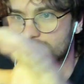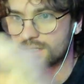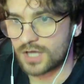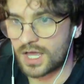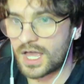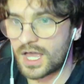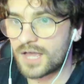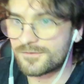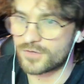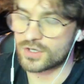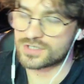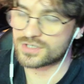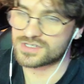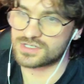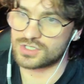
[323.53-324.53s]
at
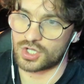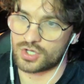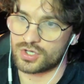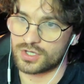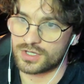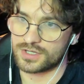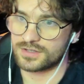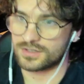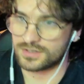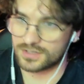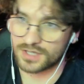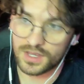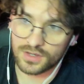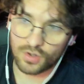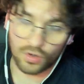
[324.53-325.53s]
first, you know,
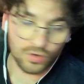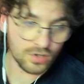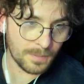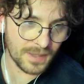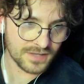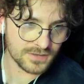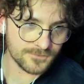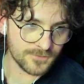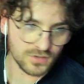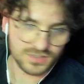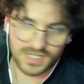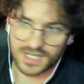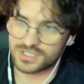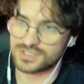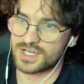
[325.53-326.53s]
all about the false
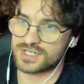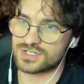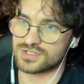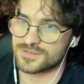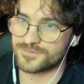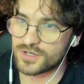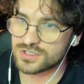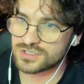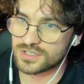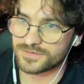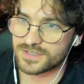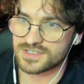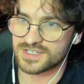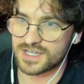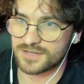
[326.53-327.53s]
accusations. First off,
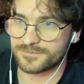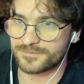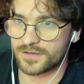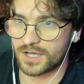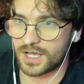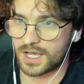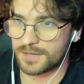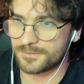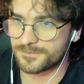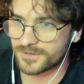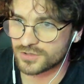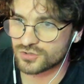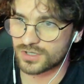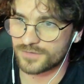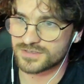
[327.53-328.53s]
they're saying um,
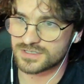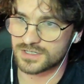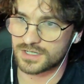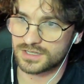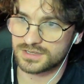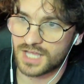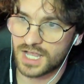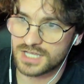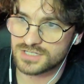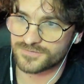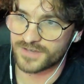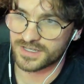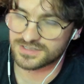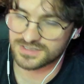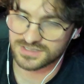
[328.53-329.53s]
Life is a large
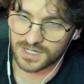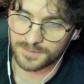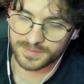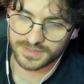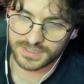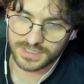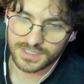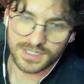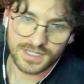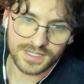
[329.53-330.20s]
faceless company.